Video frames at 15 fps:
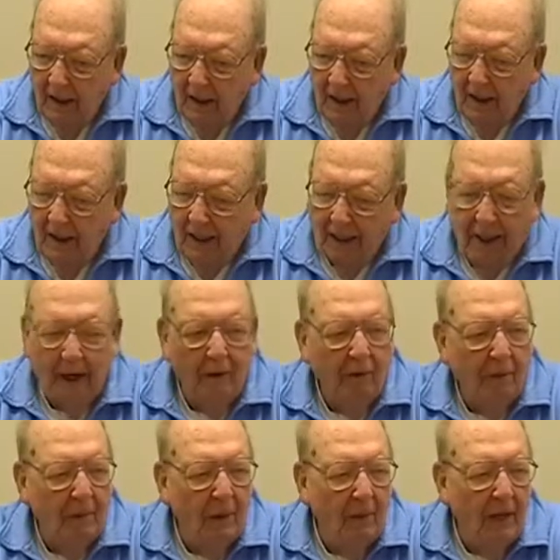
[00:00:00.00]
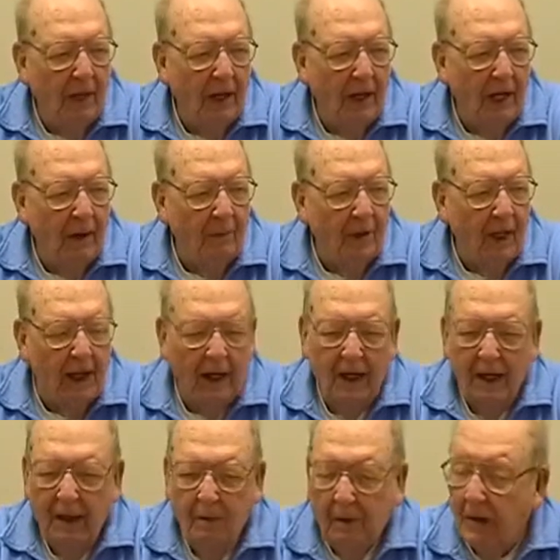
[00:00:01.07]
I can't remember the name of that,
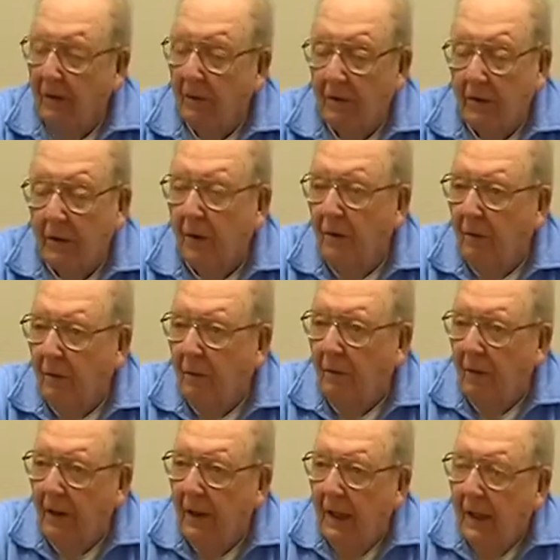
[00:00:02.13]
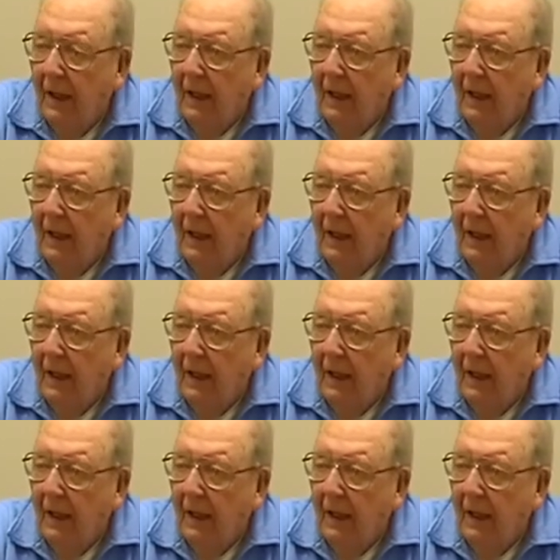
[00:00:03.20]
but it was a good movie.